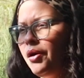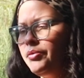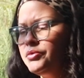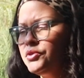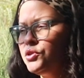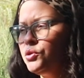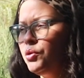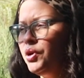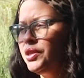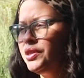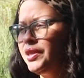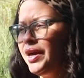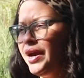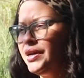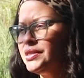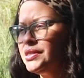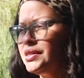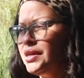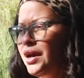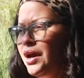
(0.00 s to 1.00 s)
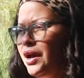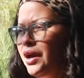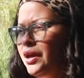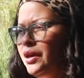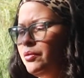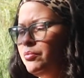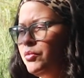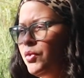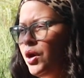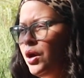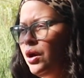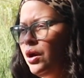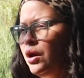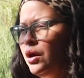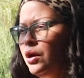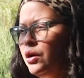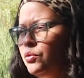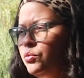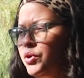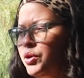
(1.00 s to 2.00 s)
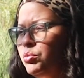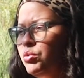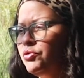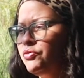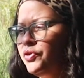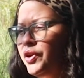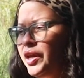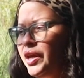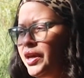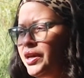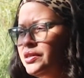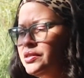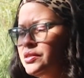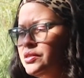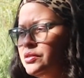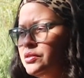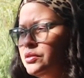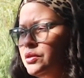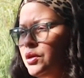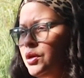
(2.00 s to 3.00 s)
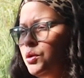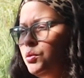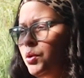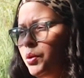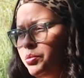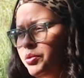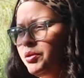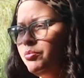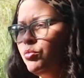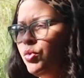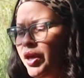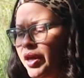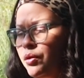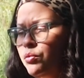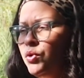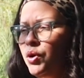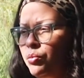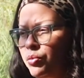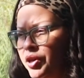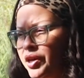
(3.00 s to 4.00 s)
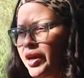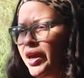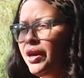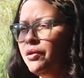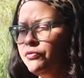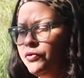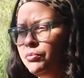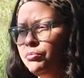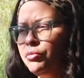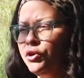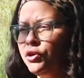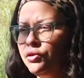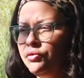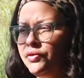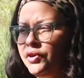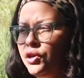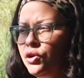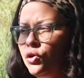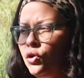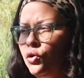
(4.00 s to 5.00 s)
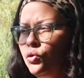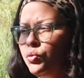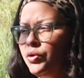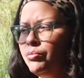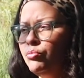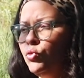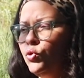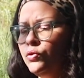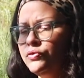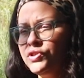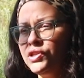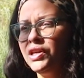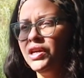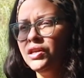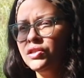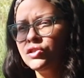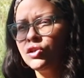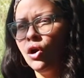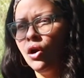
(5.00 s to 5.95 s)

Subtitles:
So at that time, we were raised when we came from Puerto Rico. We moved to East